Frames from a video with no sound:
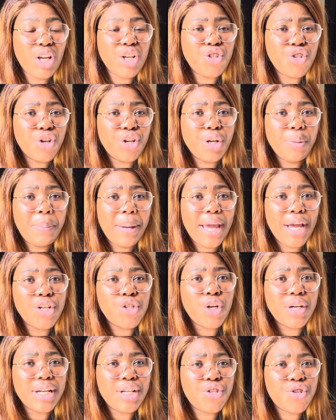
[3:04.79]
Journey
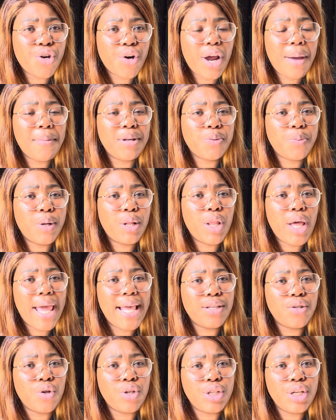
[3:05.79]
page on Instagram, as well
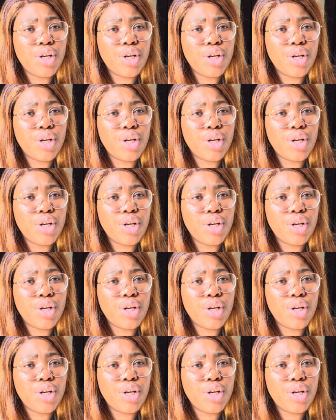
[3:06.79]
as on